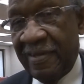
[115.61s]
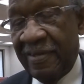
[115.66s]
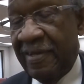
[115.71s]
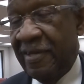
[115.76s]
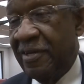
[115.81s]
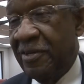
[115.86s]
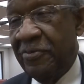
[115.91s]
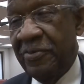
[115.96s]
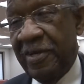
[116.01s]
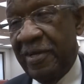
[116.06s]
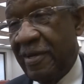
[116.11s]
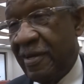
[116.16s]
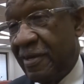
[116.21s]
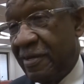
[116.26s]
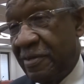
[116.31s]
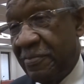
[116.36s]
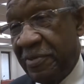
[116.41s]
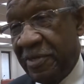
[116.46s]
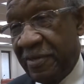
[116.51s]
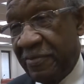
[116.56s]
They know they're
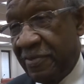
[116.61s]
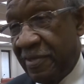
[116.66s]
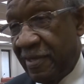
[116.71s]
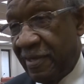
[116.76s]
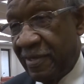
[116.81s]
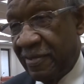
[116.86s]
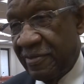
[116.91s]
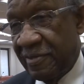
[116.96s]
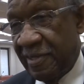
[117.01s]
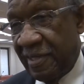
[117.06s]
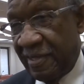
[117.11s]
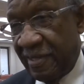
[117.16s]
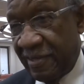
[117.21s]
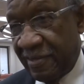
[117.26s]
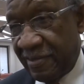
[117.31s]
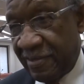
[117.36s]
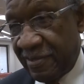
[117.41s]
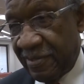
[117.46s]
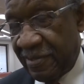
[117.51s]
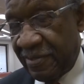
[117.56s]
not going to be able to close that
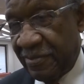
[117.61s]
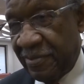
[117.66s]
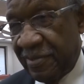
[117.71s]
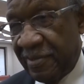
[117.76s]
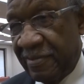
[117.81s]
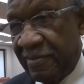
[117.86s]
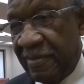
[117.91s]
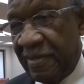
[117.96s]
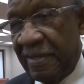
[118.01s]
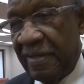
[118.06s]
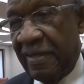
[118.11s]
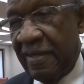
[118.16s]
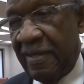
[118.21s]
institution.